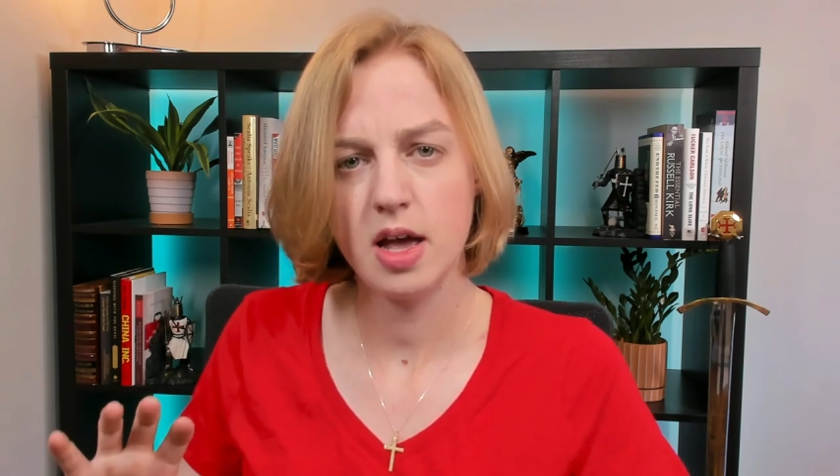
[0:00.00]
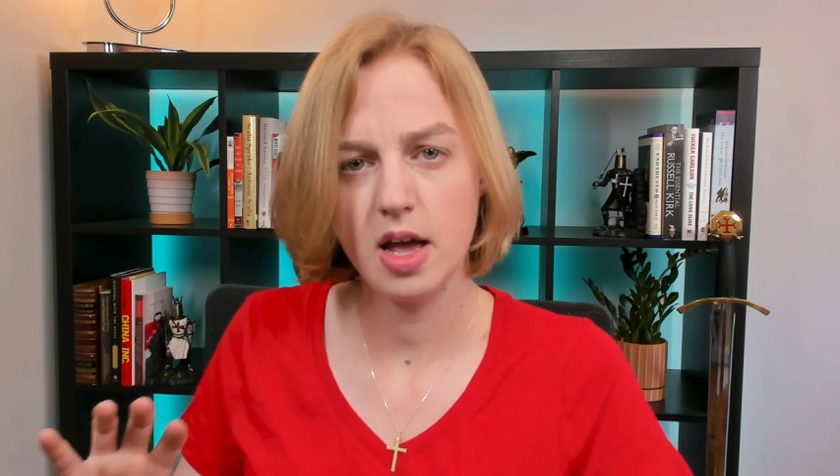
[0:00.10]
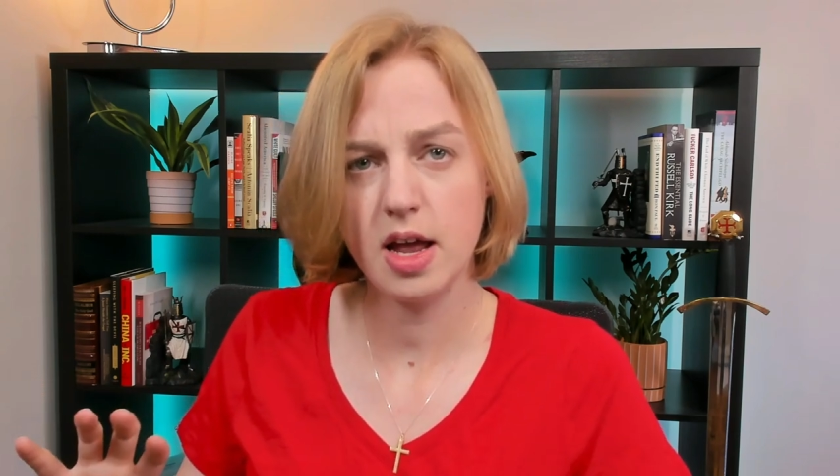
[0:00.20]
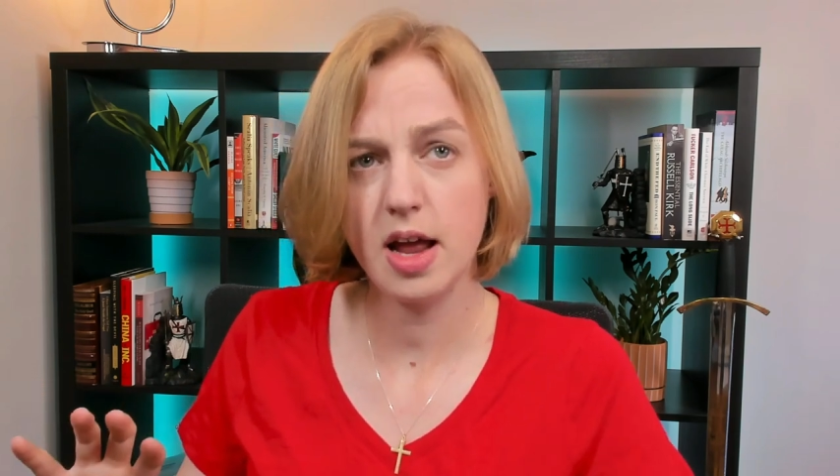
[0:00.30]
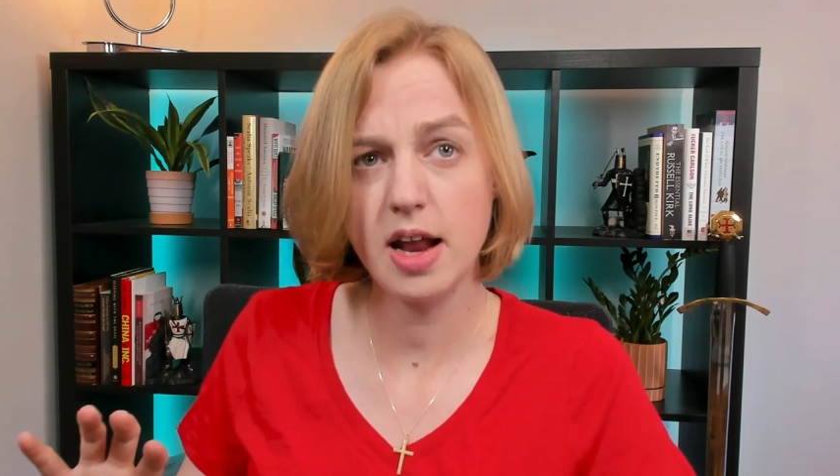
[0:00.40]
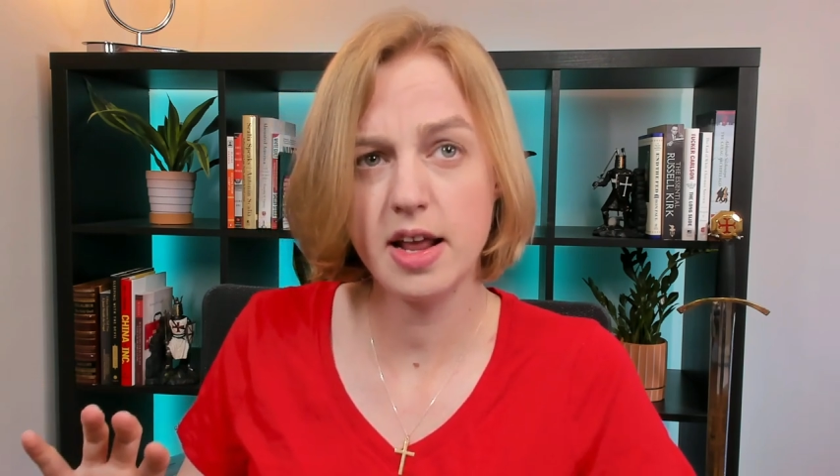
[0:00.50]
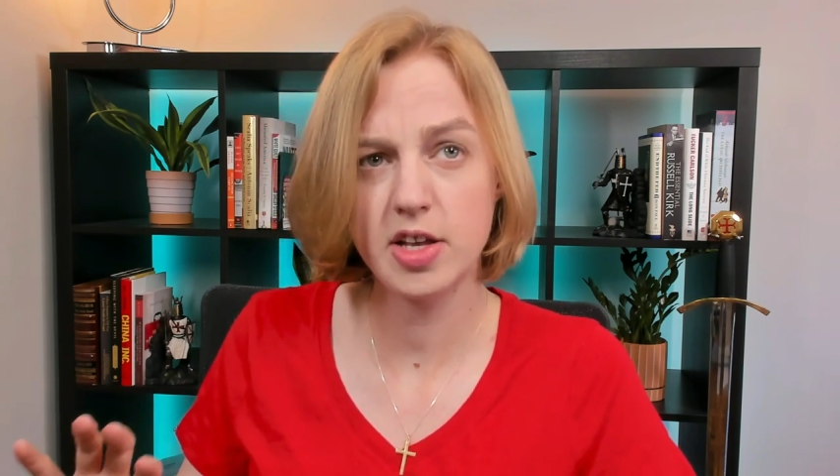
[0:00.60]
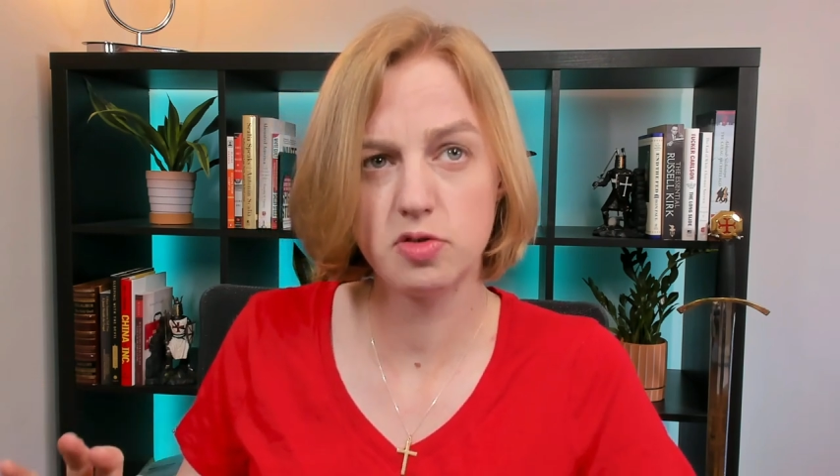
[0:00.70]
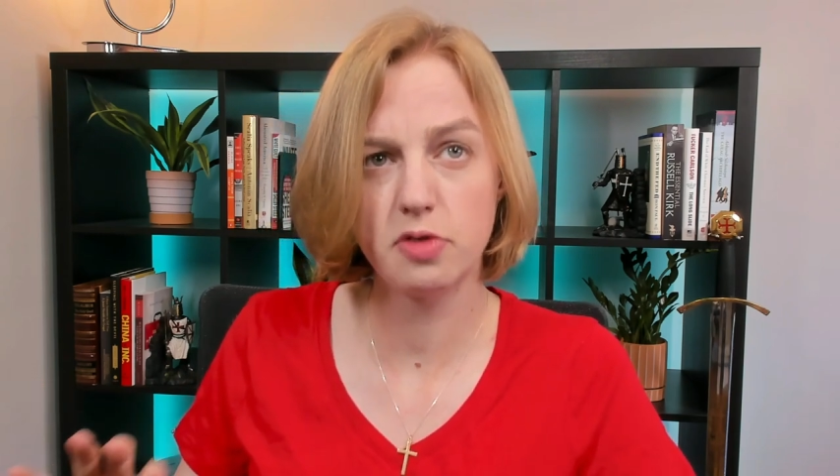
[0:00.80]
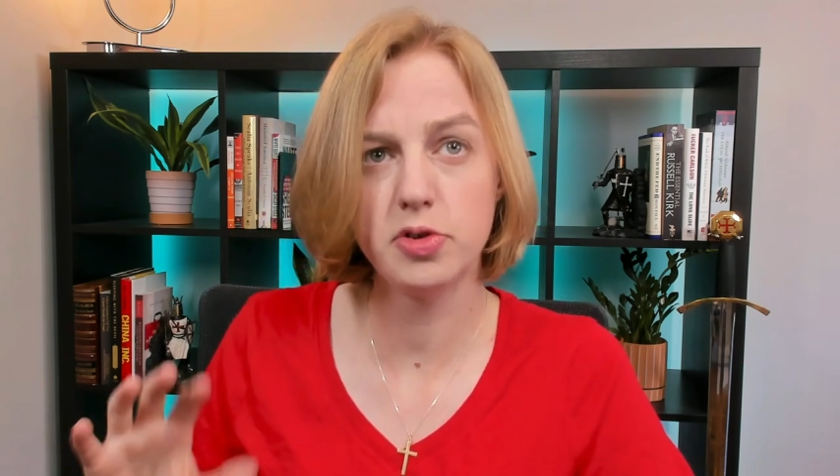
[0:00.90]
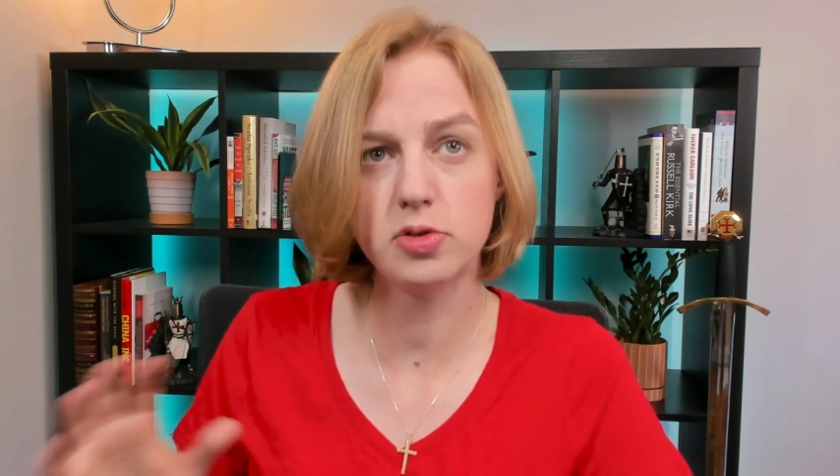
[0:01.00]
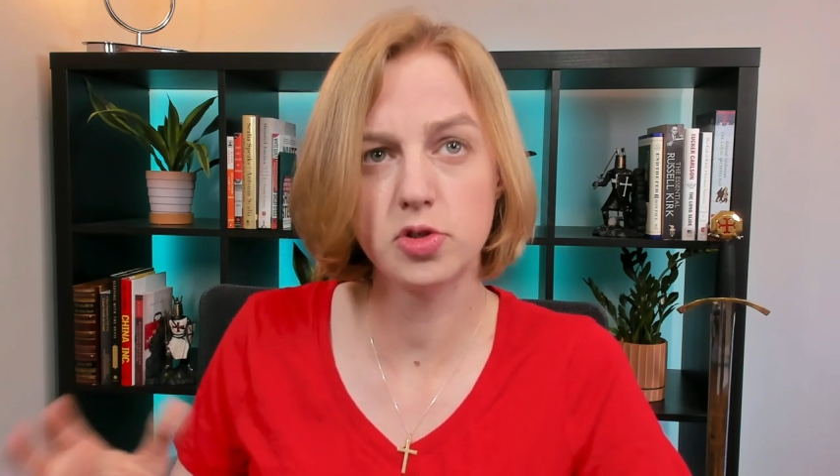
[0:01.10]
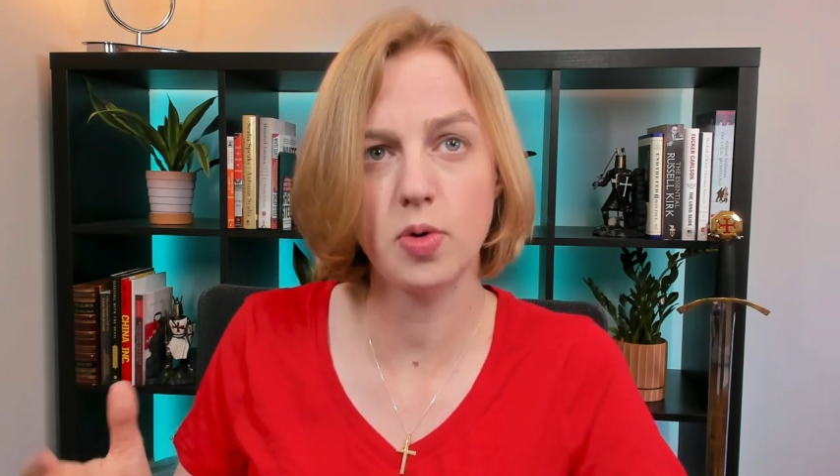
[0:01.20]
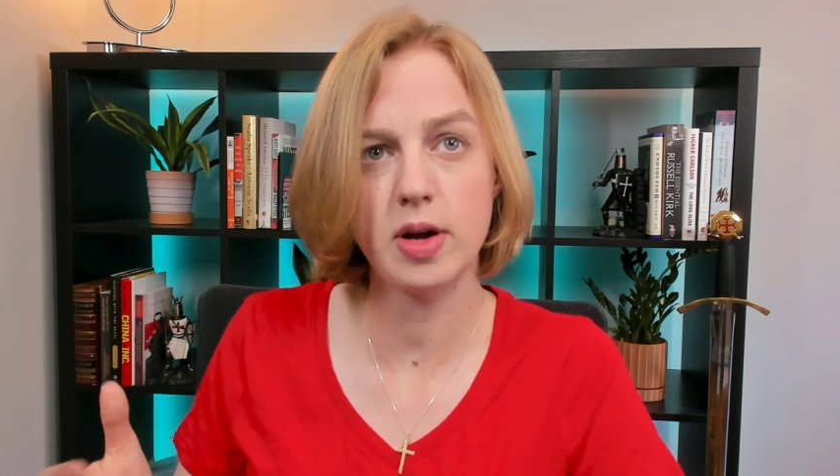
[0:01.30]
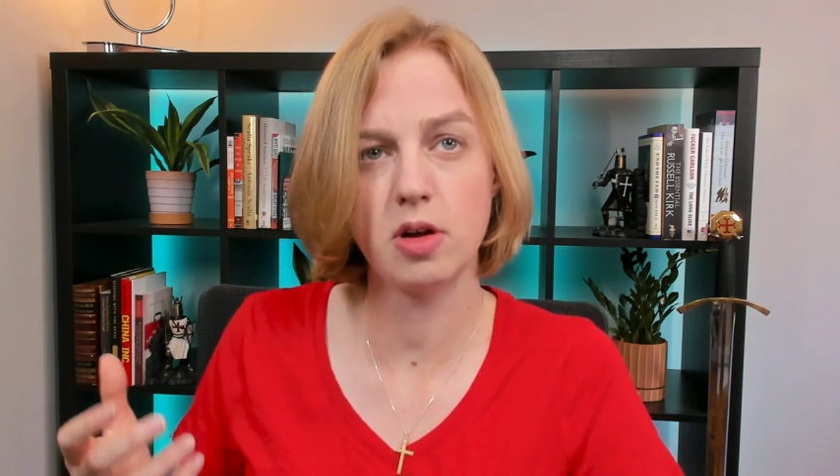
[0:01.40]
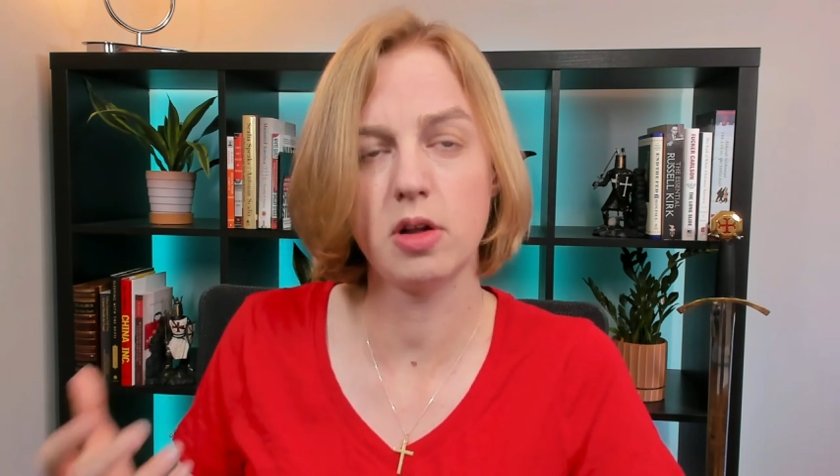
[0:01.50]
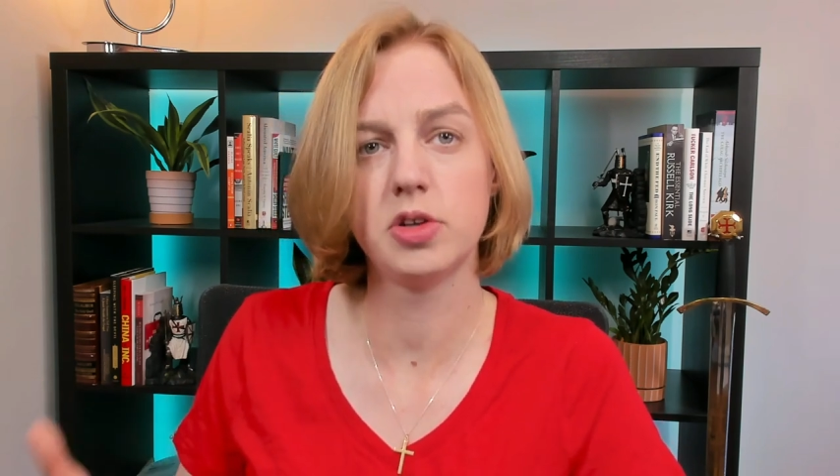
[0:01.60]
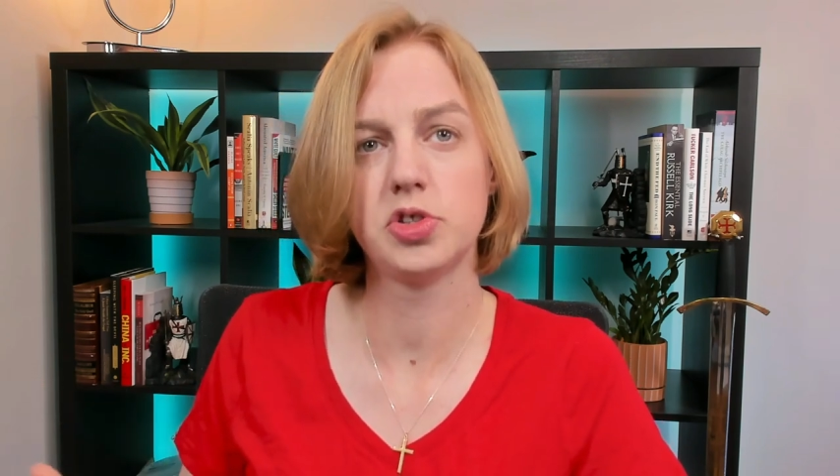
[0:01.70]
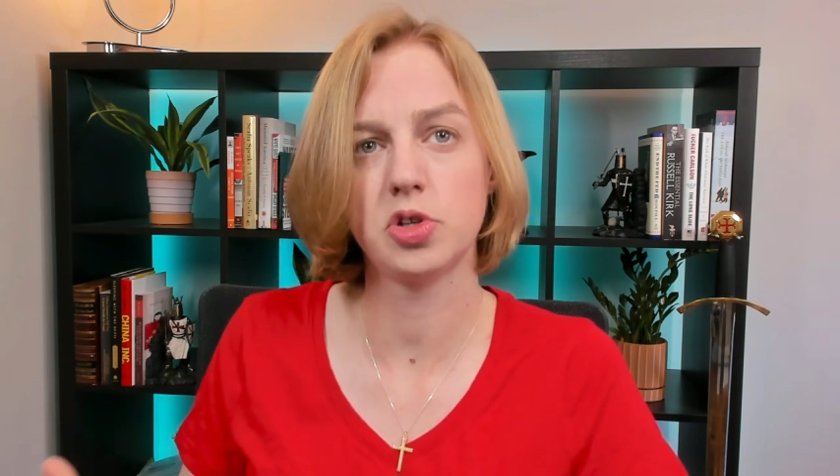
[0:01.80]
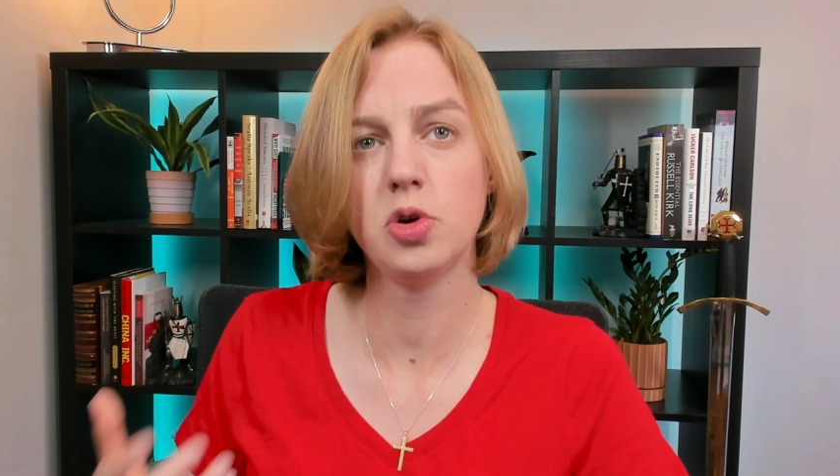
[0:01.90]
in his refusal to acknowledge